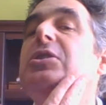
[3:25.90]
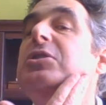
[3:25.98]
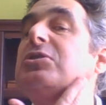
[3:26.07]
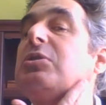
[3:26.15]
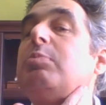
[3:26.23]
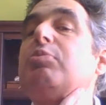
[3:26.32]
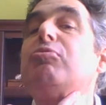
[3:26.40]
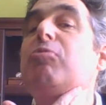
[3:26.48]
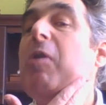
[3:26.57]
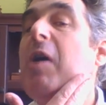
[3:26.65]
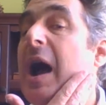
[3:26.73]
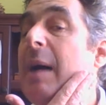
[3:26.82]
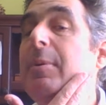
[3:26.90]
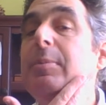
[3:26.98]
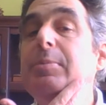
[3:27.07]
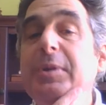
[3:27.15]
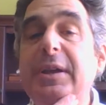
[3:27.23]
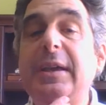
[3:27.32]
So
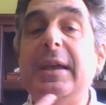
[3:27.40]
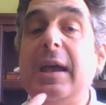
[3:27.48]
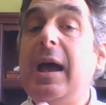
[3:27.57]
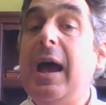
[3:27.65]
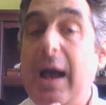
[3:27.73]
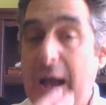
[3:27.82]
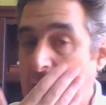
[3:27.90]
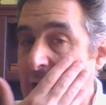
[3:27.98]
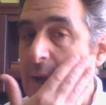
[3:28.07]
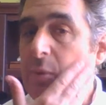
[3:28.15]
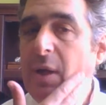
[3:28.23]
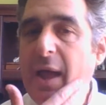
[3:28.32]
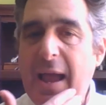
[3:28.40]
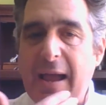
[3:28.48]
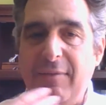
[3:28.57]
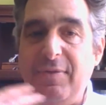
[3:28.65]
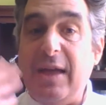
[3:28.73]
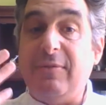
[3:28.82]
probably I will
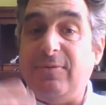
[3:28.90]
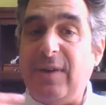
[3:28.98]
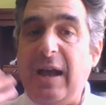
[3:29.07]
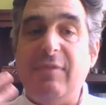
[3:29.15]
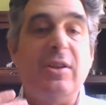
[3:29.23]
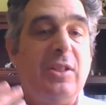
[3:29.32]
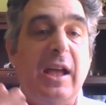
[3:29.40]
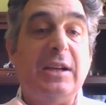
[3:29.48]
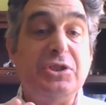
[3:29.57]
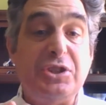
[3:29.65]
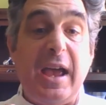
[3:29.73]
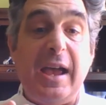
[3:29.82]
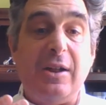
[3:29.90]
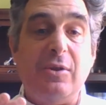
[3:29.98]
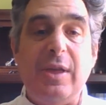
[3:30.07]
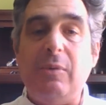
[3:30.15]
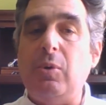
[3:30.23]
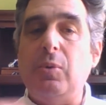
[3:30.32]
have that 5 o'clock shadow
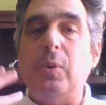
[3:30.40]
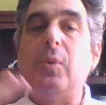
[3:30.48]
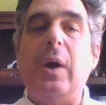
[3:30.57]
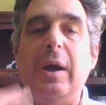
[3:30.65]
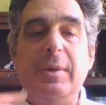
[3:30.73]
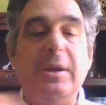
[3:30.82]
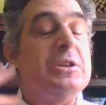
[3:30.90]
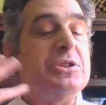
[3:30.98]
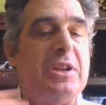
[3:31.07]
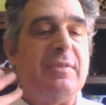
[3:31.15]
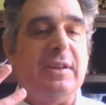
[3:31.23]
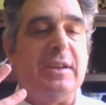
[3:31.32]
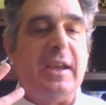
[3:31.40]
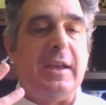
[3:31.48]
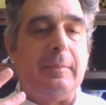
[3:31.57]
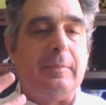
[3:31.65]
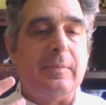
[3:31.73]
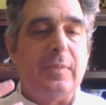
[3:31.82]
that will require me to shave again.
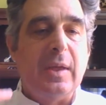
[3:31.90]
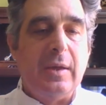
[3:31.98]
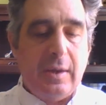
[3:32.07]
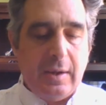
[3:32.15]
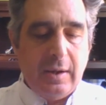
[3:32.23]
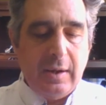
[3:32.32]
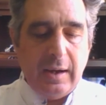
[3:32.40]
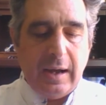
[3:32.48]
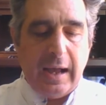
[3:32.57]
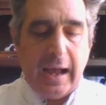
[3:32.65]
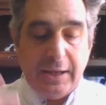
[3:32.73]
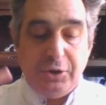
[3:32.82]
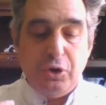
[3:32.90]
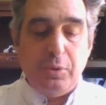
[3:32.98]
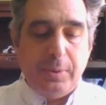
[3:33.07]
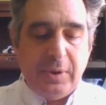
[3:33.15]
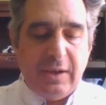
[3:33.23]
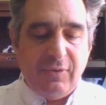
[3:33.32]
I do
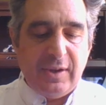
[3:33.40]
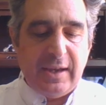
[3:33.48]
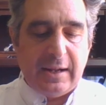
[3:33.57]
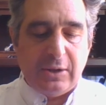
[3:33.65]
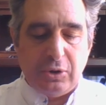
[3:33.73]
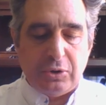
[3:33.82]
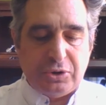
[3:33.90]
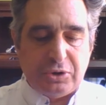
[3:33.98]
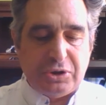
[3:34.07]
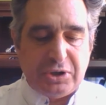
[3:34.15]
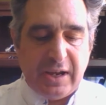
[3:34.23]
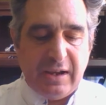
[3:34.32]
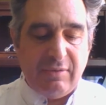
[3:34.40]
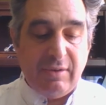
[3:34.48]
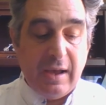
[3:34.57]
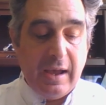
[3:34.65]
believe you can get a closer shave